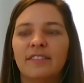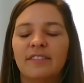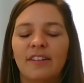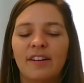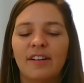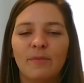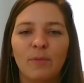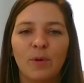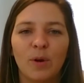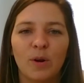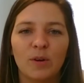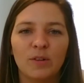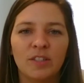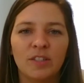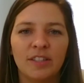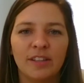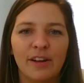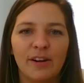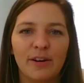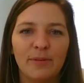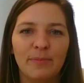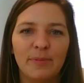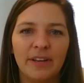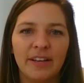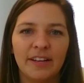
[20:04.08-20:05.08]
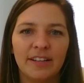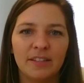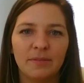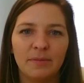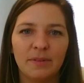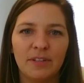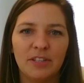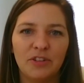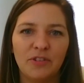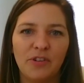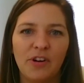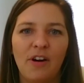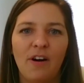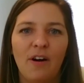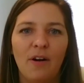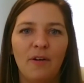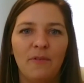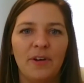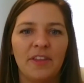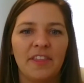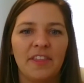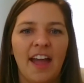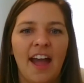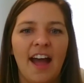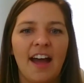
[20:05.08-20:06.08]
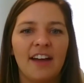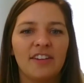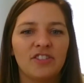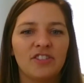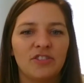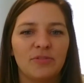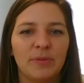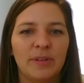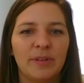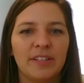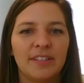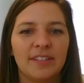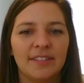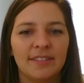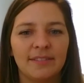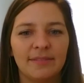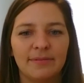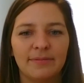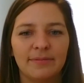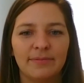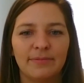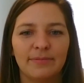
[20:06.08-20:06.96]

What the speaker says: we're slow because we do it all with cash because